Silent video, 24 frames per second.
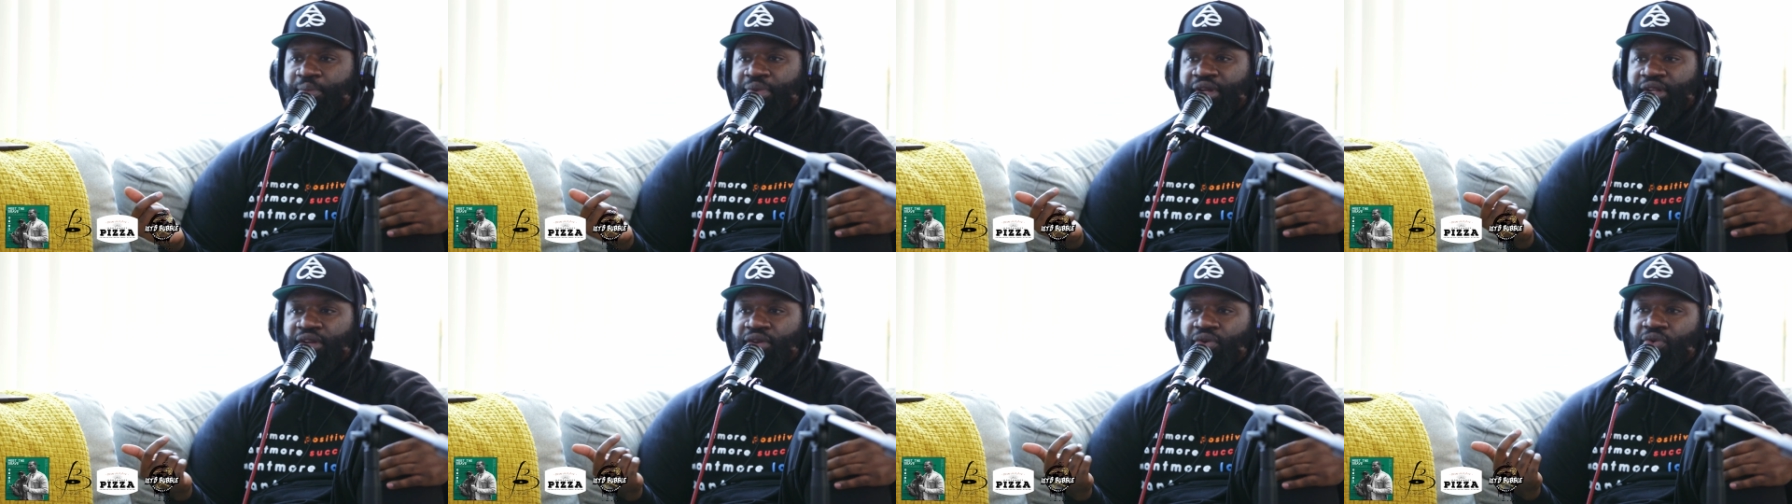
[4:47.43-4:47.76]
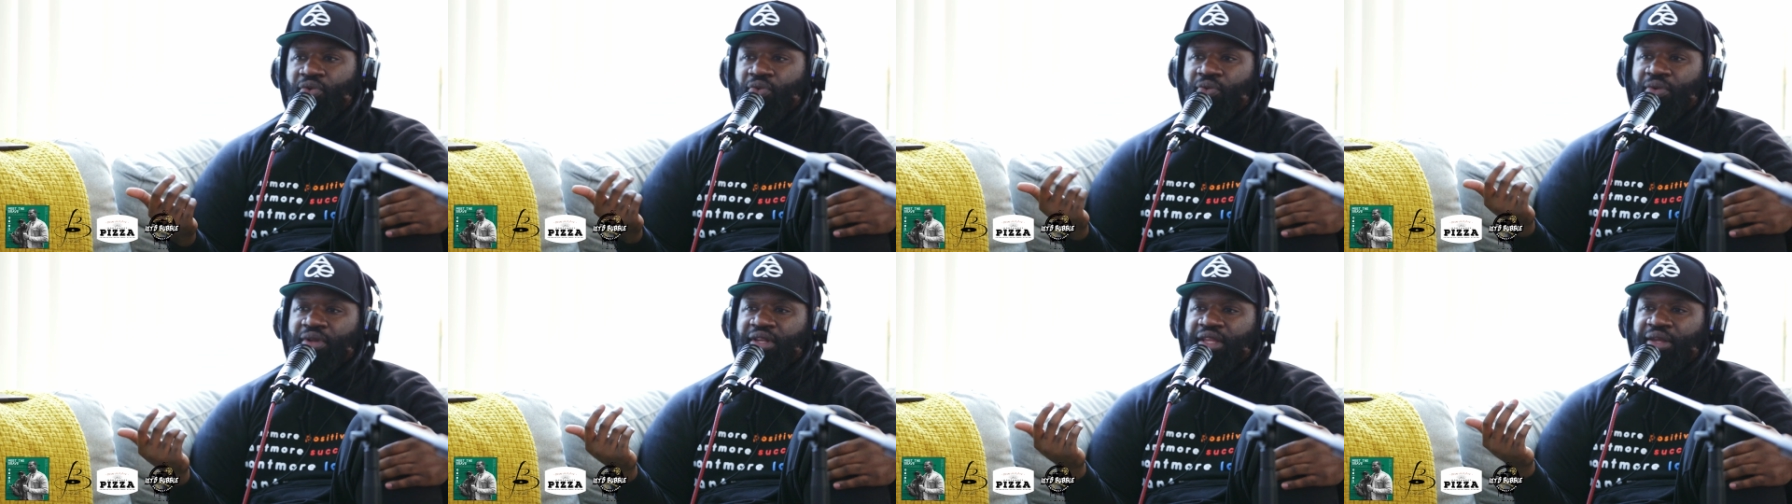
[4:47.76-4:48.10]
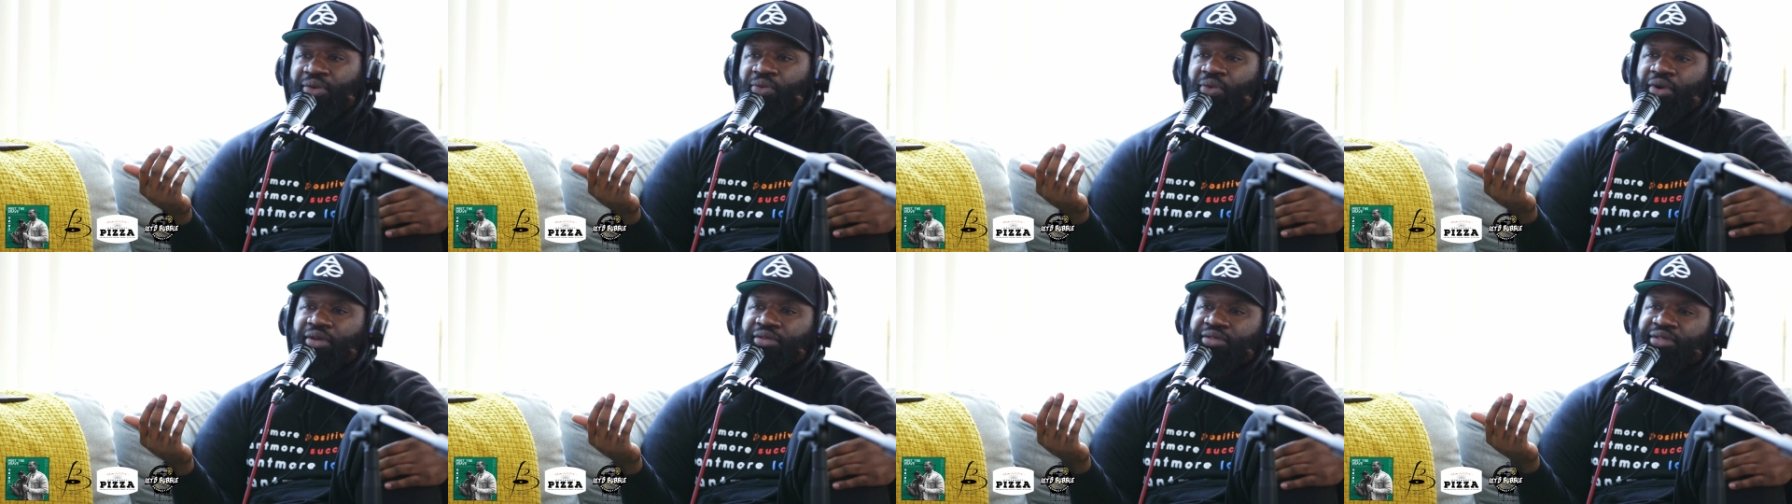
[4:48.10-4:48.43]
but who really
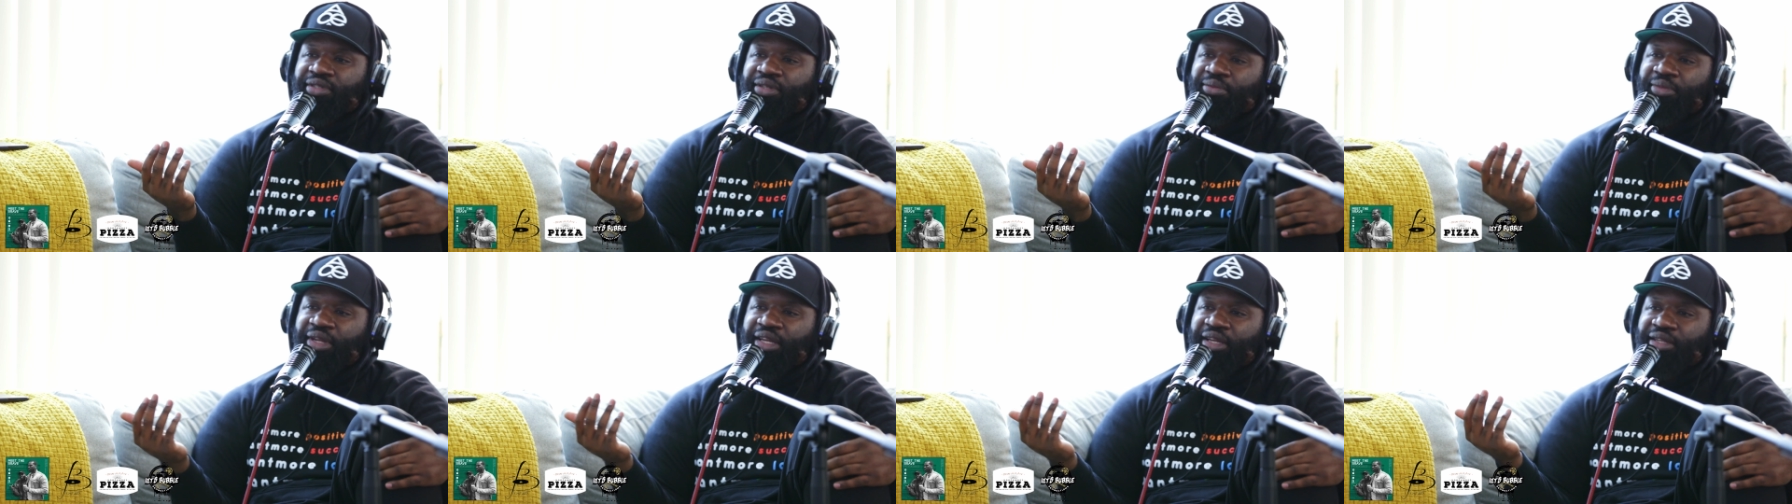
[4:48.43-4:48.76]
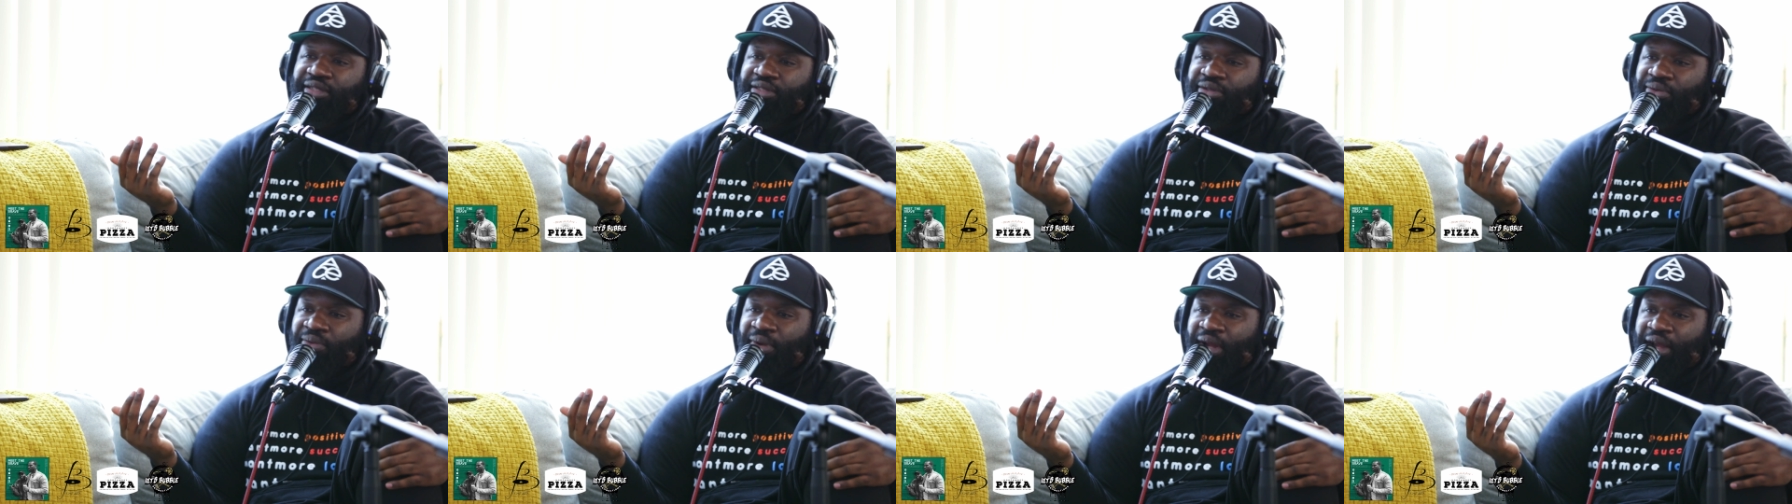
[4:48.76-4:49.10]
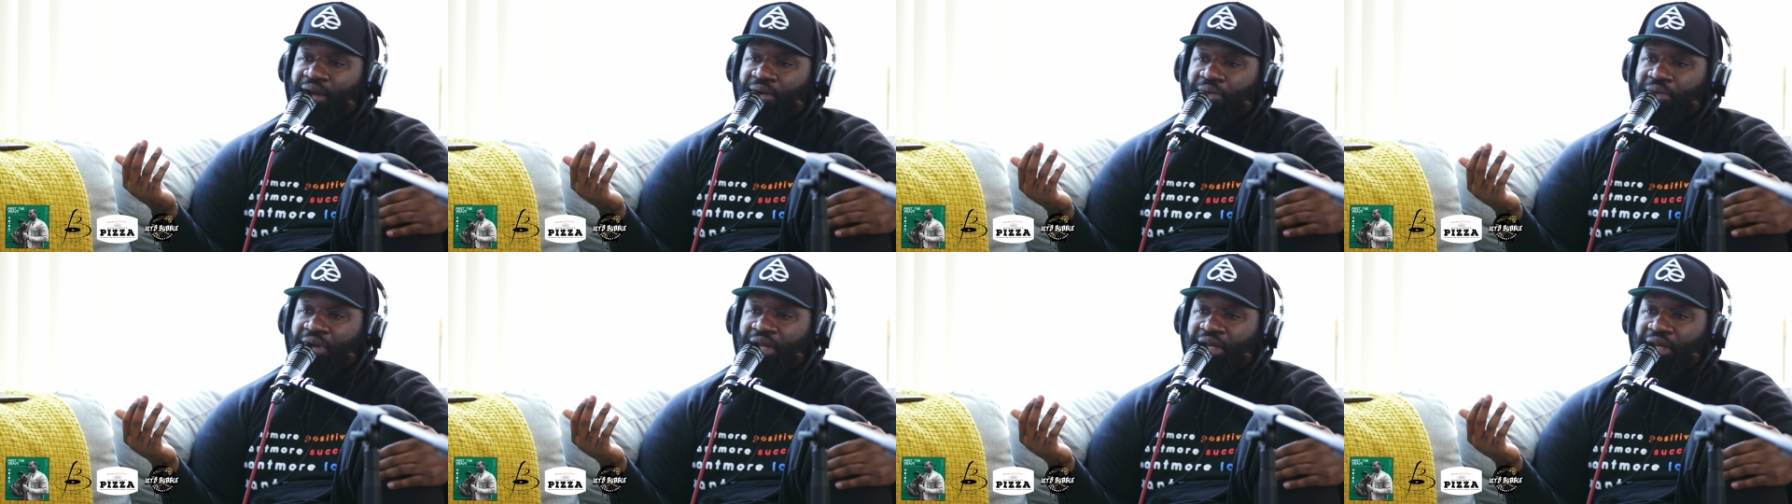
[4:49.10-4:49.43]
wants them niggas
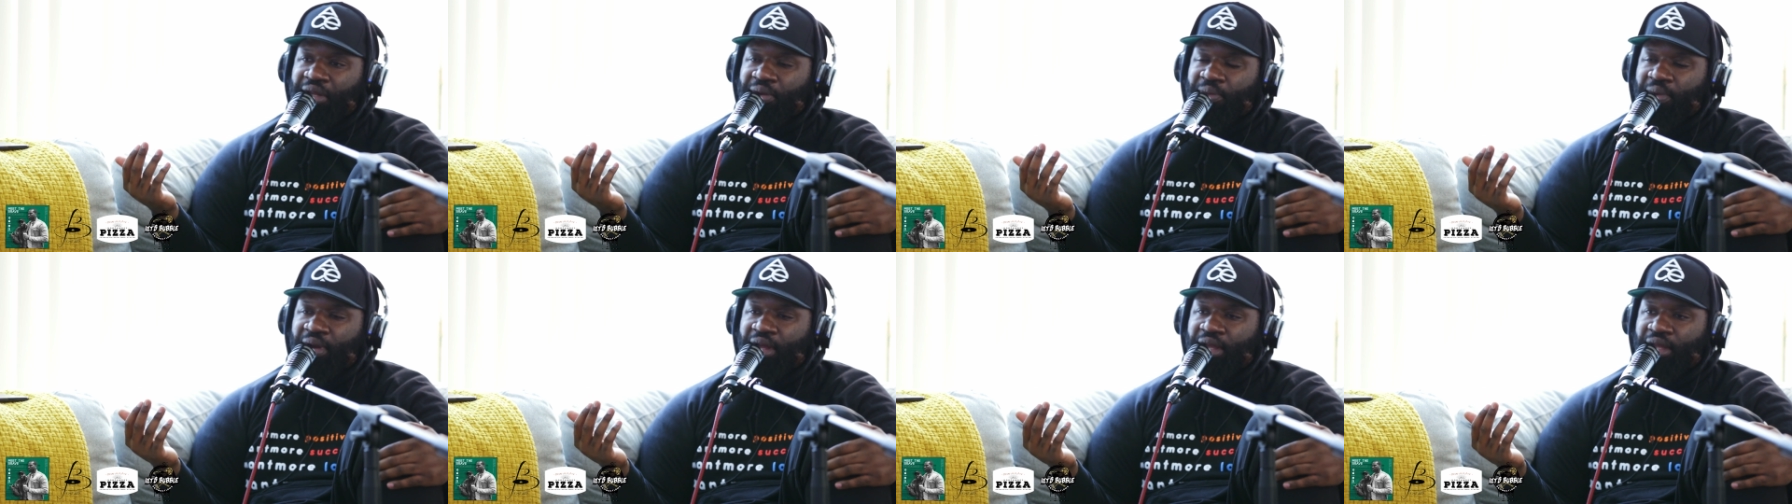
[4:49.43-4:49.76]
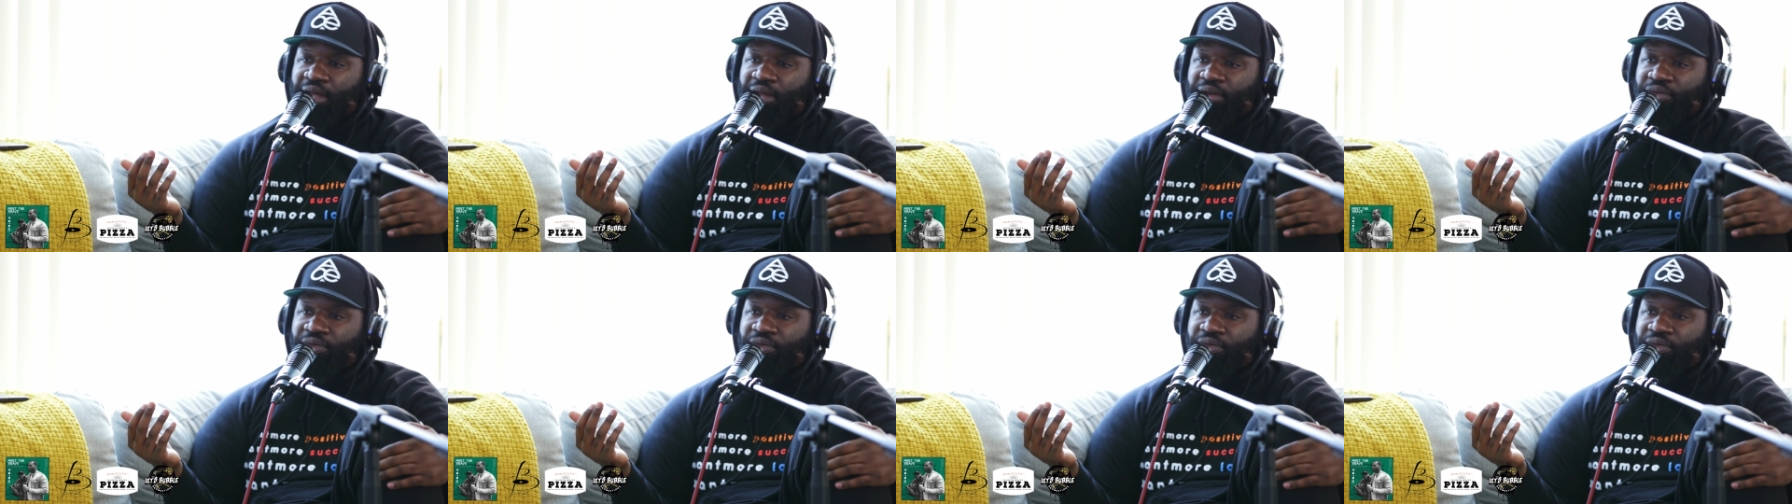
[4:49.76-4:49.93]
around anyway